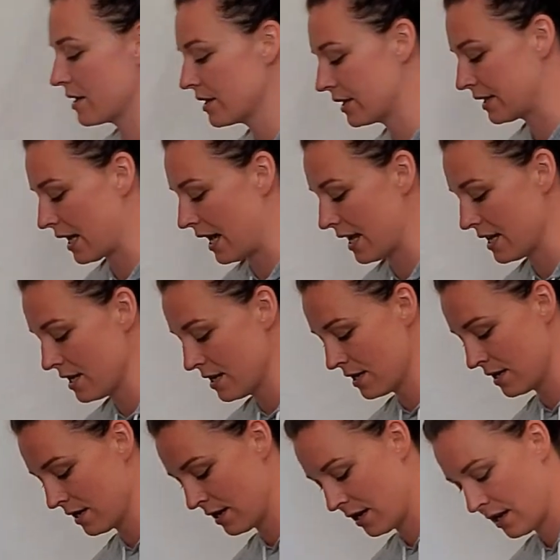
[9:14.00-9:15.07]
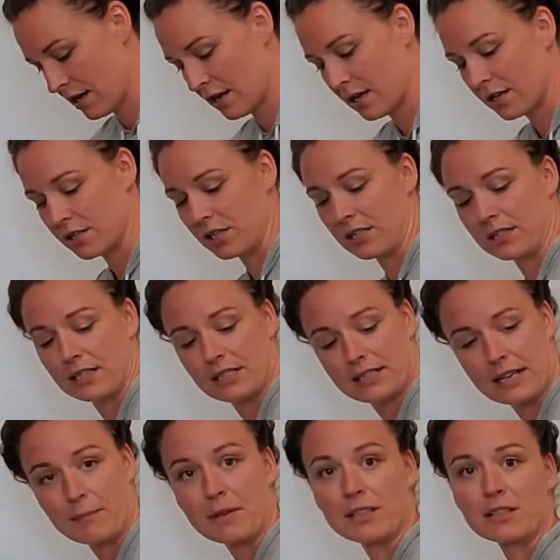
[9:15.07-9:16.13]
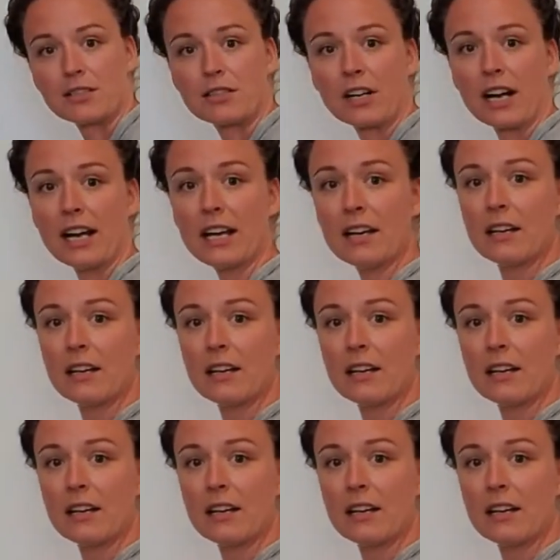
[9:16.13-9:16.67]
side, just to demonstrate.